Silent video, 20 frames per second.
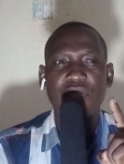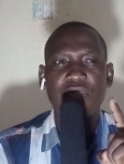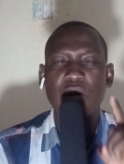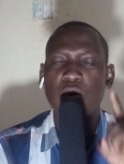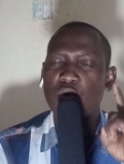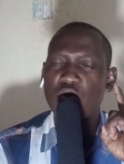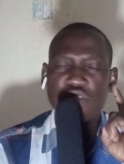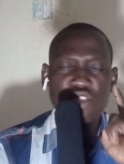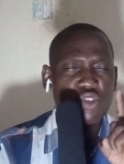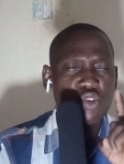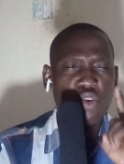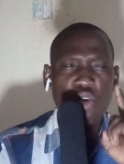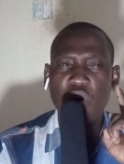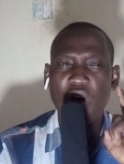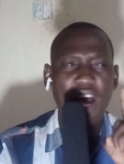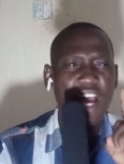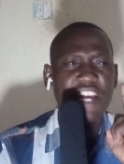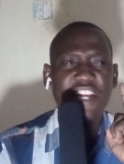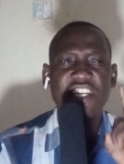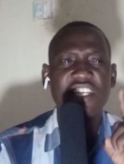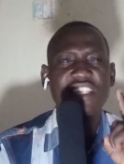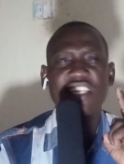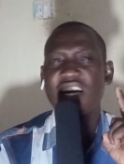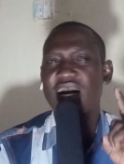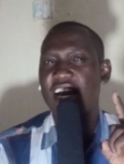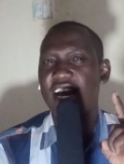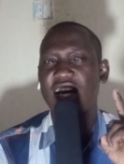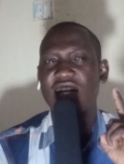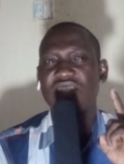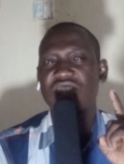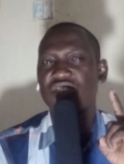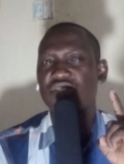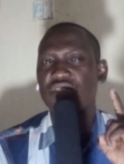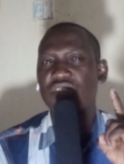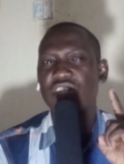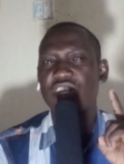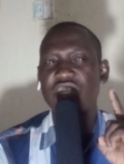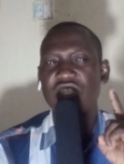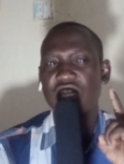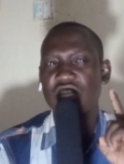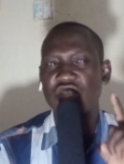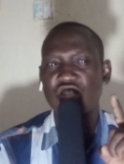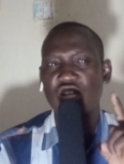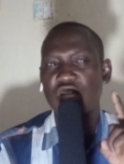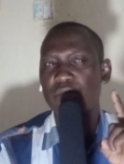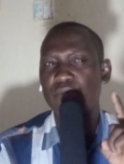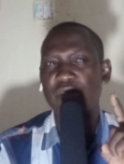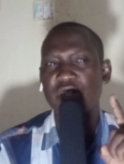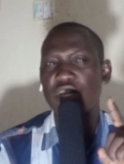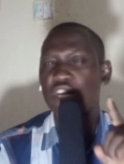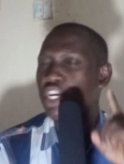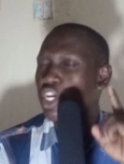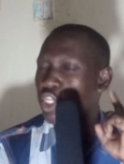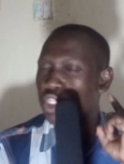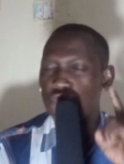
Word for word: there was no hiding the cards ladies and gentlemen